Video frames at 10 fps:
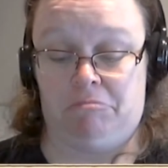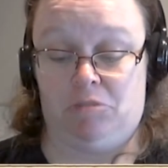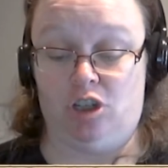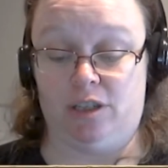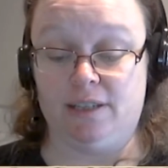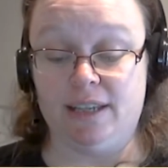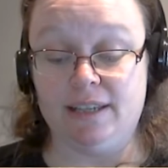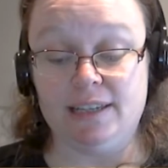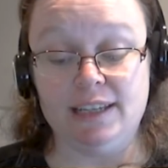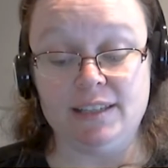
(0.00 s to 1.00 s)
Just as
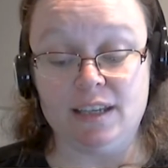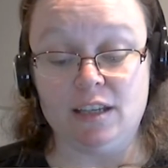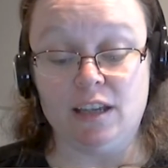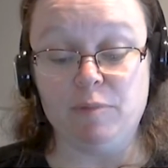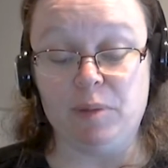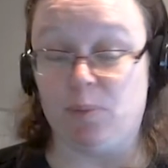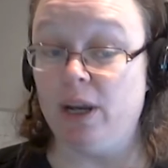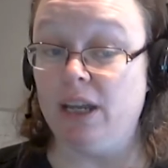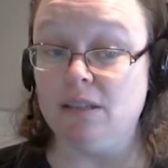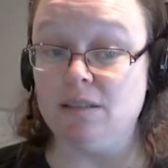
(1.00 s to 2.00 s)
easily as he could give me
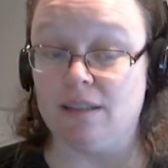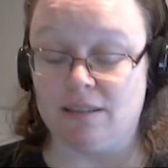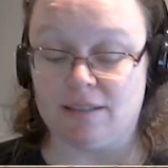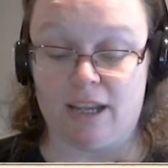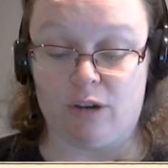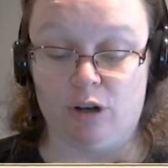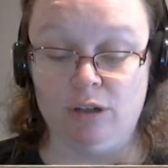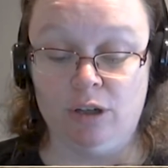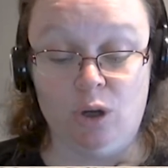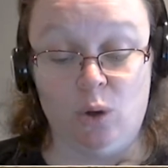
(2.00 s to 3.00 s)
brains, said the Scarecrow.
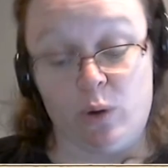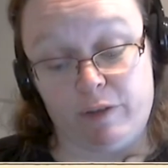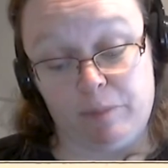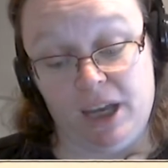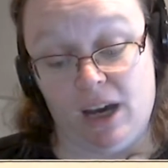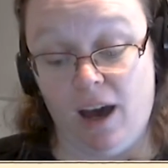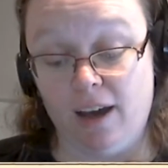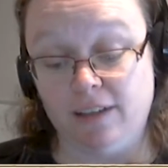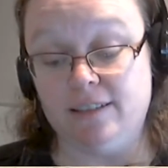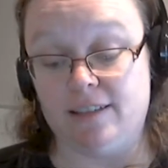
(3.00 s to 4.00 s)
Or give me a
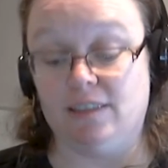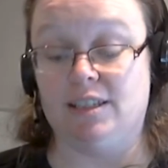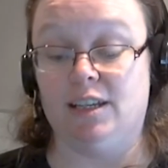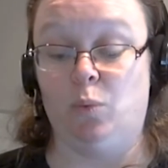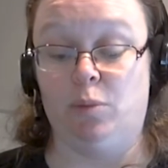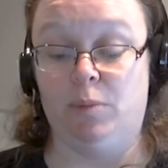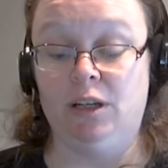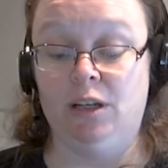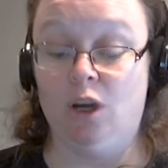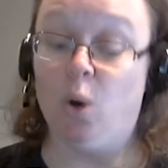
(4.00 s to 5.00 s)
heart, said the Tin Woodman.
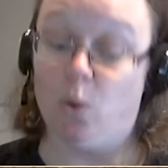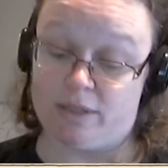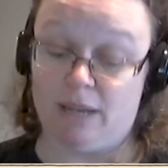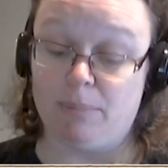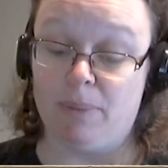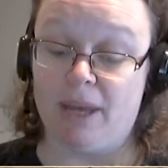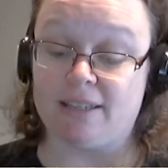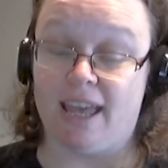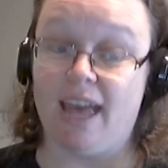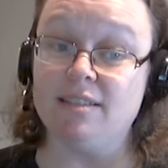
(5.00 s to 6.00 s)
Or send me back
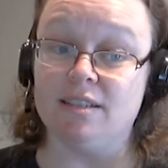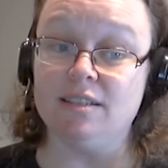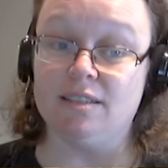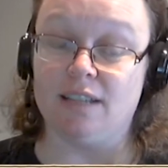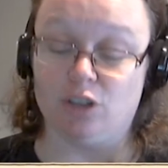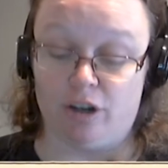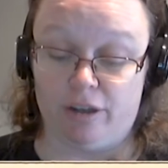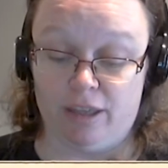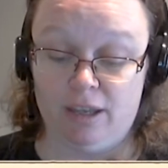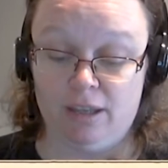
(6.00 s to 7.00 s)
to Kansas, said
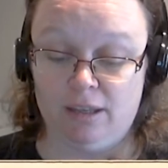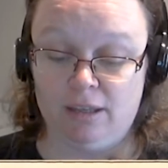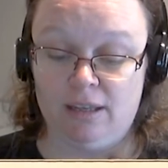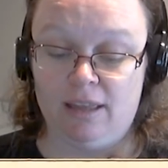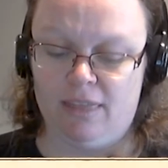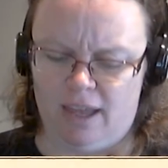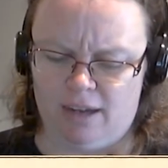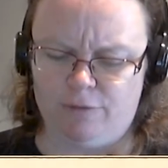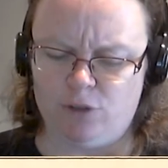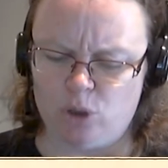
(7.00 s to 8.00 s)
Dorothy. Then,
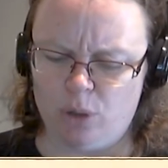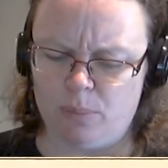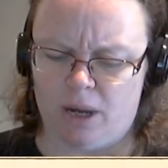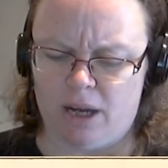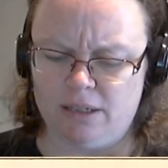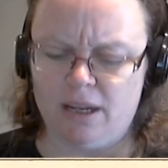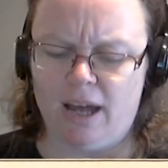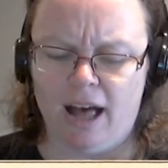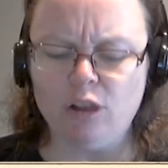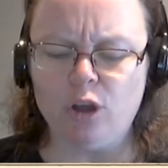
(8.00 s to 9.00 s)
if you don't mind,
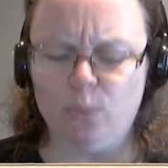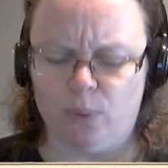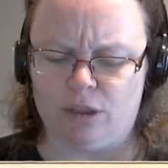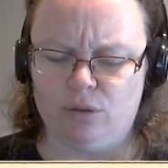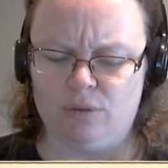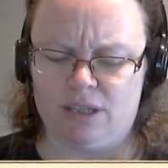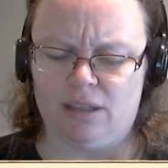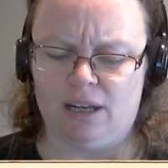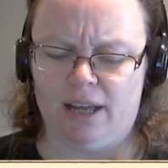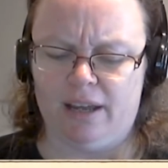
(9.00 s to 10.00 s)
I'll go with you, said
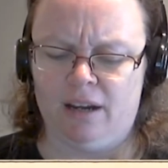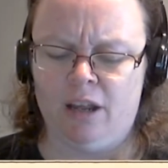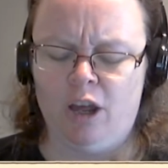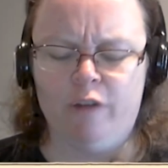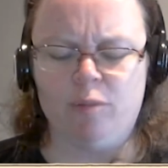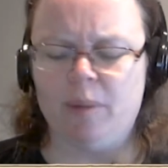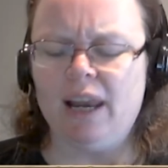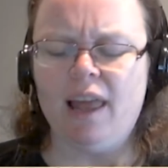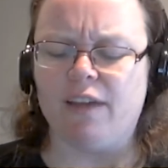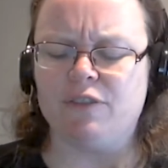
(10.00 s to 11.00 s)
the Lion, for my
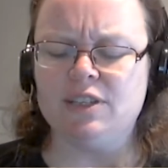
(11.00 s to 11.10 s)
life is